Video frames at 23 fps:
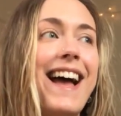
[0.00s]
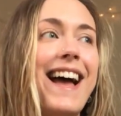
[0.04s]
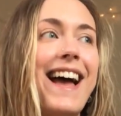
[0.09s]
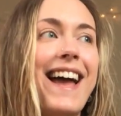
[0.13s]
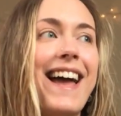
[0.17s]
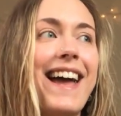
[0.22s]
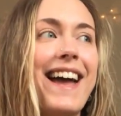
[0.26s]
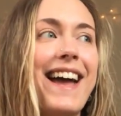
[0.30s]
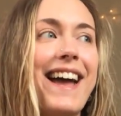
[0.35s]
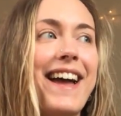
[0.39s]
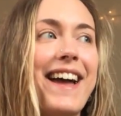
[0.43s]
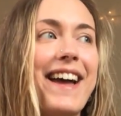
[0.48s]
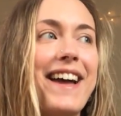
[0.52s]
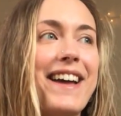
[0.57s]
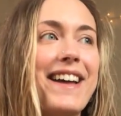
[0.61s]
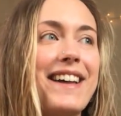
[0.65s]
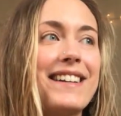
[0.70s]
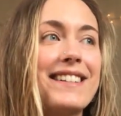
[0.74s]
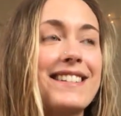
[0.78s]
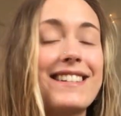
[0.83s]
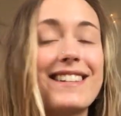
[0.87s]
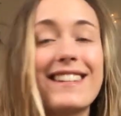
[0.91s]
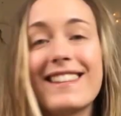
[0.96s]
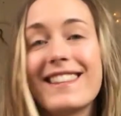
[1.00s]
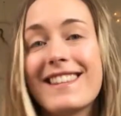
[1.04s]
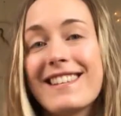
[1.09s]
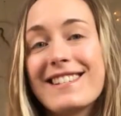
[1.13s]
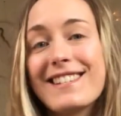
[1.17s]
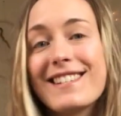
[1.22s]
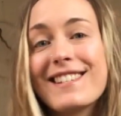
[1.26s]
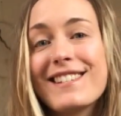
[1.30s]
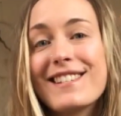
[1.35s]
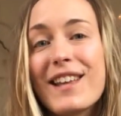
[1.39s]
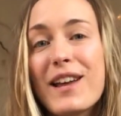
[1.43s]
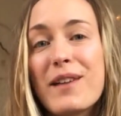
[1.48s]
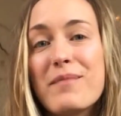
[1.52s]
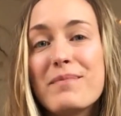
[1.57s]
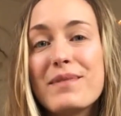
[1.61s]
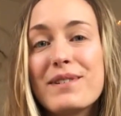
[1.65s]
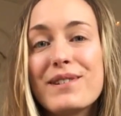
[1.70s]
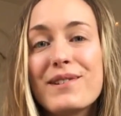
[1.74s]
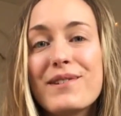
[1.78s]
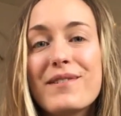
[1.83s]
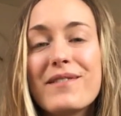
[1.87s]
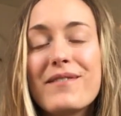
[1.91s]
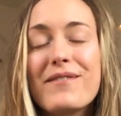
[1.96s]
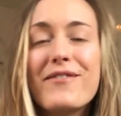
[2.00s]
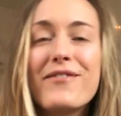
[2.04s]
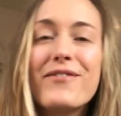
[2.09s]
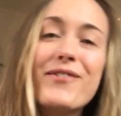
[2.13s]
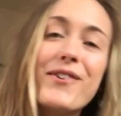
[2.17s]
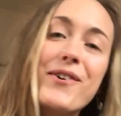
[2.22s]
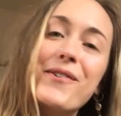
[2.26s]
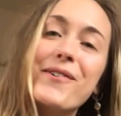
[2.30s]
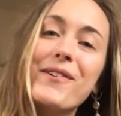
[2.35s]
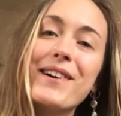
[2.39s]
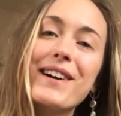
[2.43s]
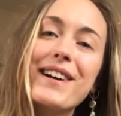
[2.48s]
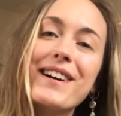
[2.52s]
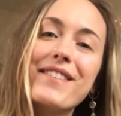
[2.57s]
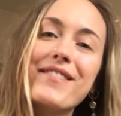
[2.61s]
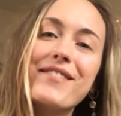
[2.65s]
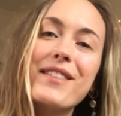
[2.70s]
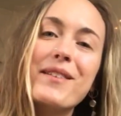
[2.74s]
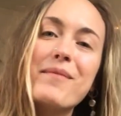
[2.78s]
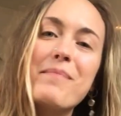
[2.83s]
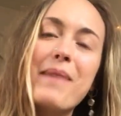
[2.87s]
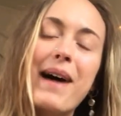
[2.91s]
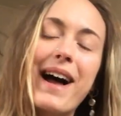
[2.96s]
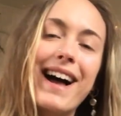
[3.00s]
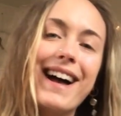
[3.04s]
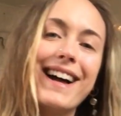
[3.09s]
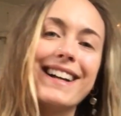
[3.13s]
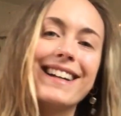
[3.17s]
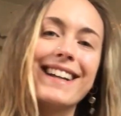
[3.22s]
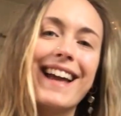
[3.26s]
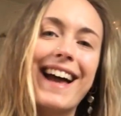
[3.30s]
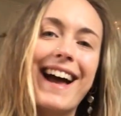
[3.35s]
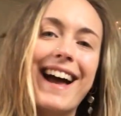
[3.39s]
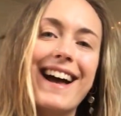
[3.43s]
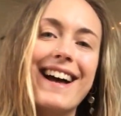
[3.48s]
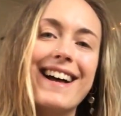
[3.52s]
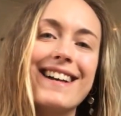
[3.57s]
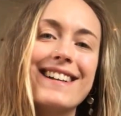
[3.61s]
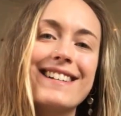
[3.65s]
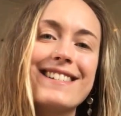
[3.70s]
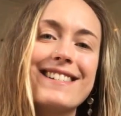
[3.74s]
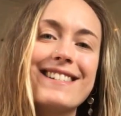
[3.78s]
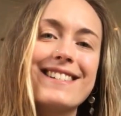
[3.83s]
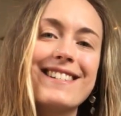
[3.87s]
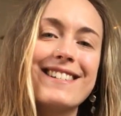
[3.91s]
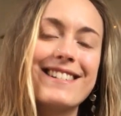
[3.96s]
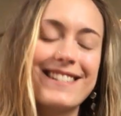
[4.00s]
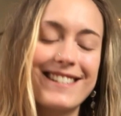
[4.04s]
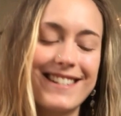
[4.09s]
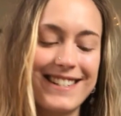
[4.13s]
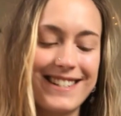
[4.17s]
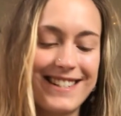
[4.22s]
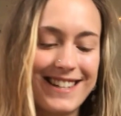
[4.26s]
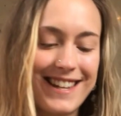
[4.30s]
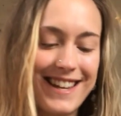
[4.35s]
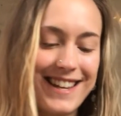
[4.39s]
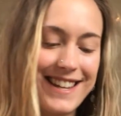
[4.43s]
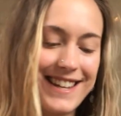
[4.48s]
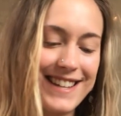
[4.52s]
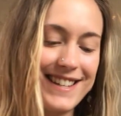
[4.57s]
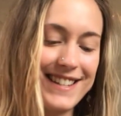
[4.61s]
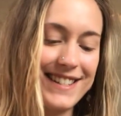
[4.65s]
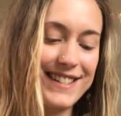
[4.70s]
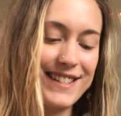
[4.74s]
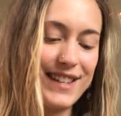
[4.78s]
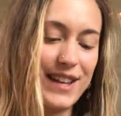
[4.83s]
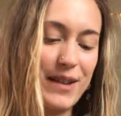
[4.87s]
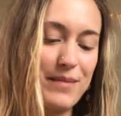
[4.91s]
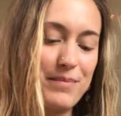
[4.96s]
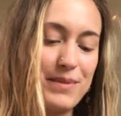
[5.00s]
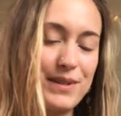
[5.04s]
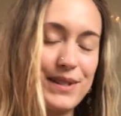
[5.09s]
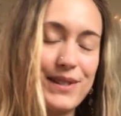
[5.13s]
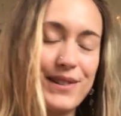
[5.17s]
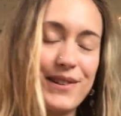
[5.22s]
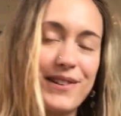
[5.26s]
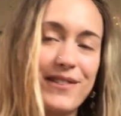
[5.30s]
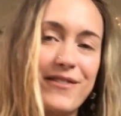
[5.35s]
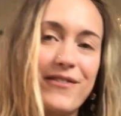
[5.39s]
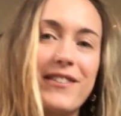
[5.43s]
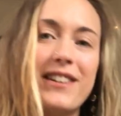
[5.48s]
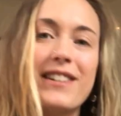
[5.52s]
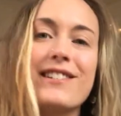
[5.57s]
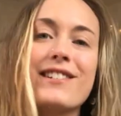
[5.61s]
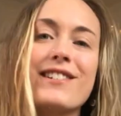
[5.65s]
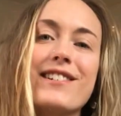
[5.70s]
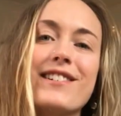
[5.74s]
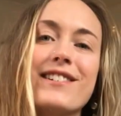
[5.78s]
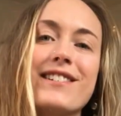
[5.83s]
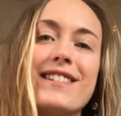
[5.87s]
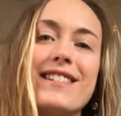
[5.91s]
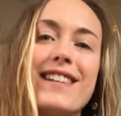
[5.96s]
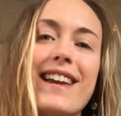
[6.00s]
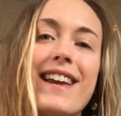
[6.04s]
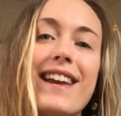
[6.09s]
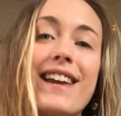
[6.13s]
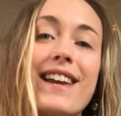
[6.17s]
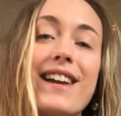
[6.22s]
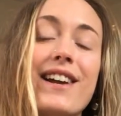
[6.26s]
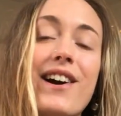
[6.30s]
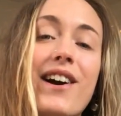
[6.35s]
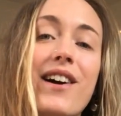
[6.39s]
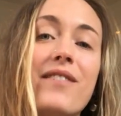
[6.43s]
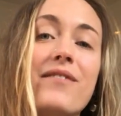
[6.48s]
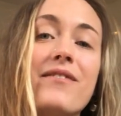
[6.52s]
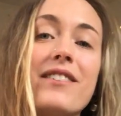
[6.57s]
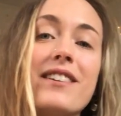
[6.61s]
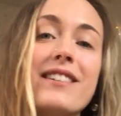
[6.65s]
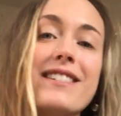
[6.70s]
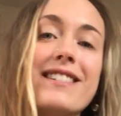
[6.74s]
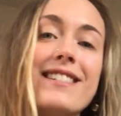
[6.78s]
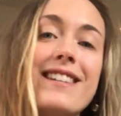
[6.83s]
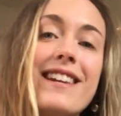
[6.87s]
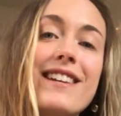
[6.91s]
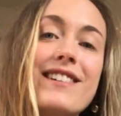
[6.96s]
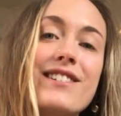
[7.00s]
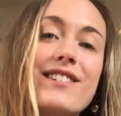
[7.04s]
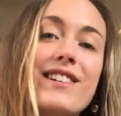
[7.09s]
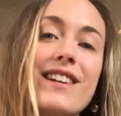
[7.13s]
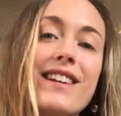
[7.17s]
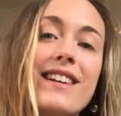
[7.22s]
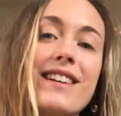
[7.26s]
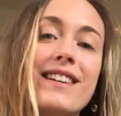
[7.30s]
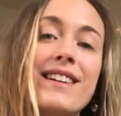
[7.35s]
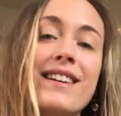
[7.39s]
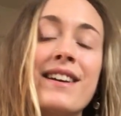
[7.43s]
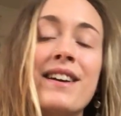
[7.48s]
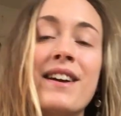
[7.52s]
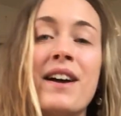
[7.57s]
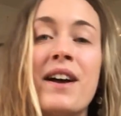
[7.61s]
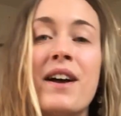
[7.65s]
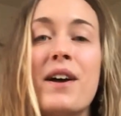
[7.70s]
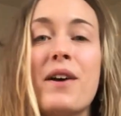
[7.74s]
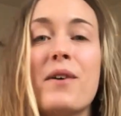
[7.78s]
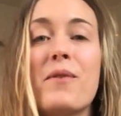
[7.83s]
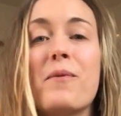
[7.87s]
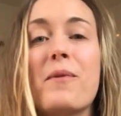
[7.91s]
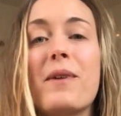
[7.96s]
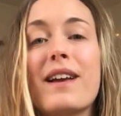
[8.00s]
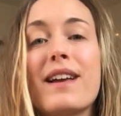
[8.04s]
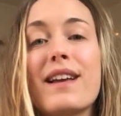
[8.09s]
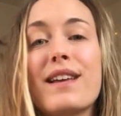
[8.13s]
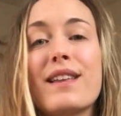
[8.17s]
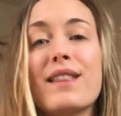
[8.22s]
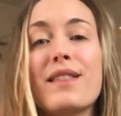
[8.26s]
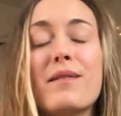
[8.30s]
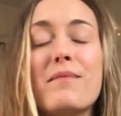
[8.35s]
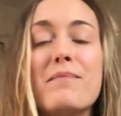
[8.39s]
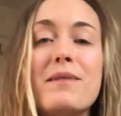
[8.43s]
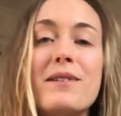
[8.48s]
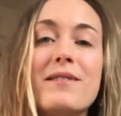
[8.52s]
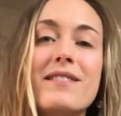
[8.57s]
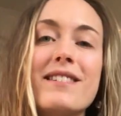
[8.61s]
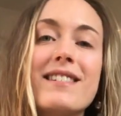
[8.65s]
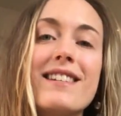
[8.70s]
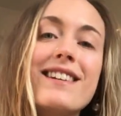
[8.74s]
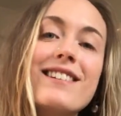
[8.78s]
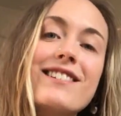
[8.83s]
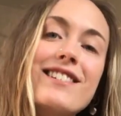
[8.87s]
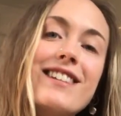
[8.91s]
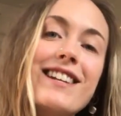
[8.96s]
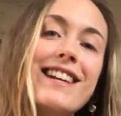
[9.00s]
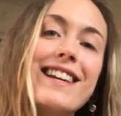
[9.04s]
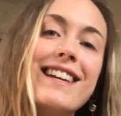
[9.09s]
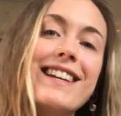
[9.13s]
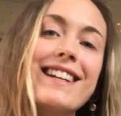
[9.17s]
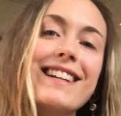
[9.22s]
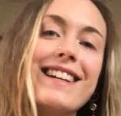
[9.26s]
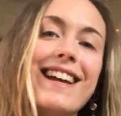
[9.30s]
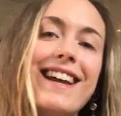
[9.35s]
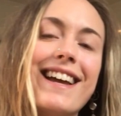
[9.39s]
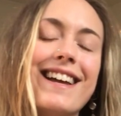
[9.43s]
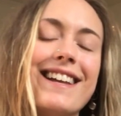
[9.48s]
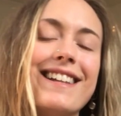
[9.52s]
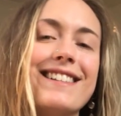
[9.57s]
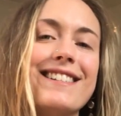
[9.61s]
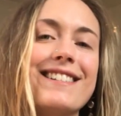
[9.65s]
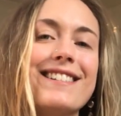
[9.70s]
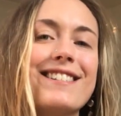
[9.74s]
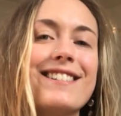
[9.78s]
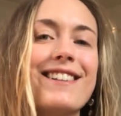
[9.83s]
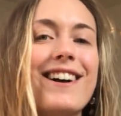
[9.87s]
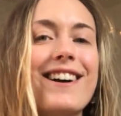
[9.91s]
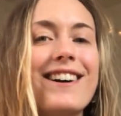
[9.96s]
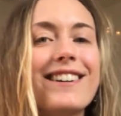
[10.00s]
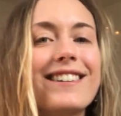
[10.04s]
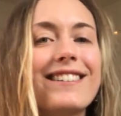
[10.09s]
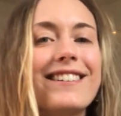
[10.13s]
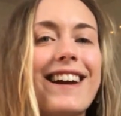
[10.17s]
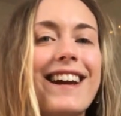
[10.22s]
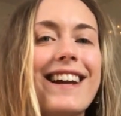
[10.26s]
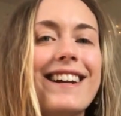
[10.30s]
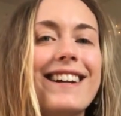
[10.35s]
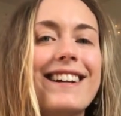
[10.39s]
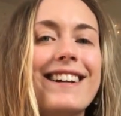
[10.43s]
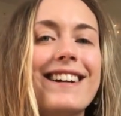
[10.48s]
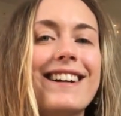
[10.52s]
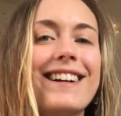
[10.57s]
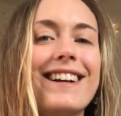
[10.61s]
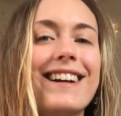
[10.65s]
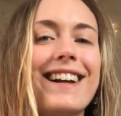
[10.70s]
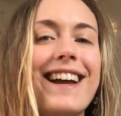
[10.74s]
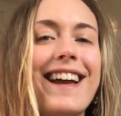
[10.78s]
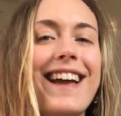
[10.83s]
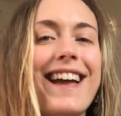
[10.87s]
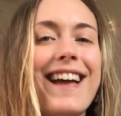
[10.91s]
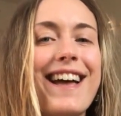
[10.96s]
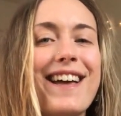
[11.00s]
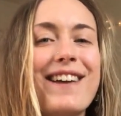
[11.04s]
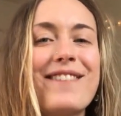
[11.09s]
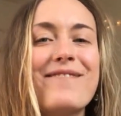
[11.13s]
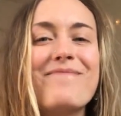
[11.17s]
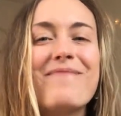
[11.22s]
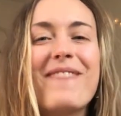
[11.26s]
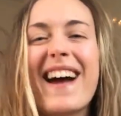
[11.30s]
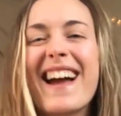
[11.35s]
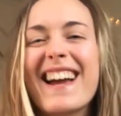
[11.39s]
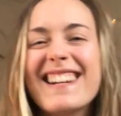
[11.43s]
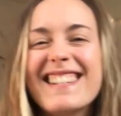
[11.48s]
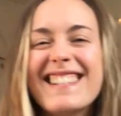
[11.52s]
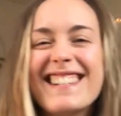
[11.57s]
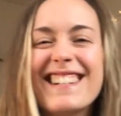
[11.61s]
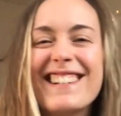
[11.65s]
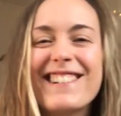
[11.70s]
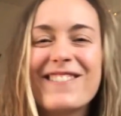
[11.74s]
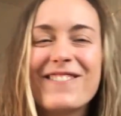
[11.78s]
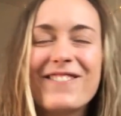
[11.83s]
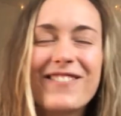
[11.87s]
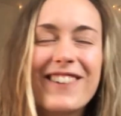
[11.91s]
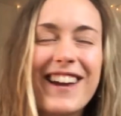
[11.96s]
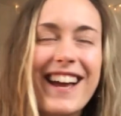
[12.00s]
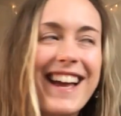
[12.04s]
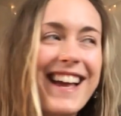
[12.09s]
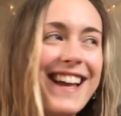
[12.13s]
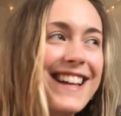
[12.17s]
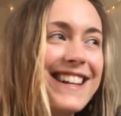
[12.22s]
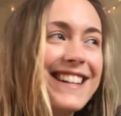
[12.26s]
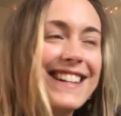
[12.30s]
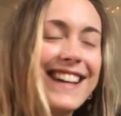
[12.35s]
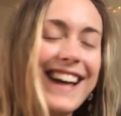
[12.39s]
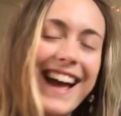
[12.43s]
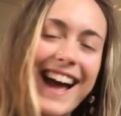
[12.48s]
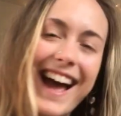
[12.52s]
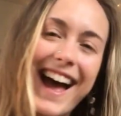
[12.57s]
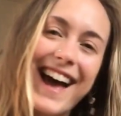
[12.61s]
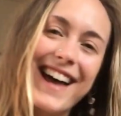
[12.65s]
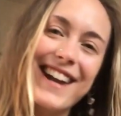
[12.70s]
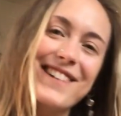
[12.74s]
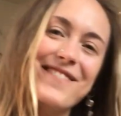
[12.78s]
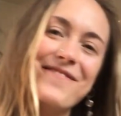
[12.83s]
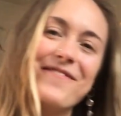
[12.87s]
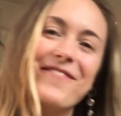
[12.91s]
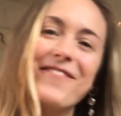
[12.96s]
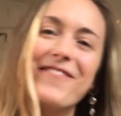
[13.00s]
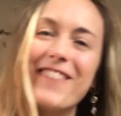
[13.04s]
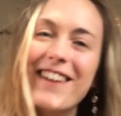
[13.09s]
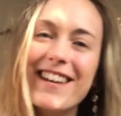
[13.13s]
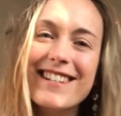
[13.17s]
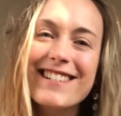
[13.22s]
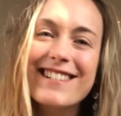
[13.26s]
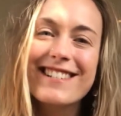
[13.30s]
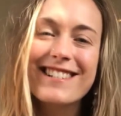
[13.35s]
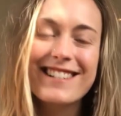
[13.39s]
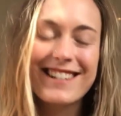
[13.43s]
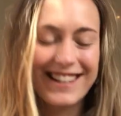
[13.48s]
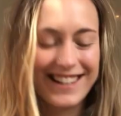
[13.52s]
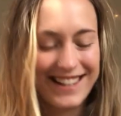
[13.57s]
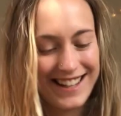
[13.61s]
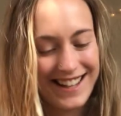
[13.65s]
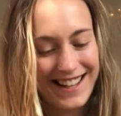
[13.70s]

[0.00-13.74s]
and this is episode 4 of the podcast. Today's episode features a conversation with musician and songwriter and my dear friend, Adam Fitch.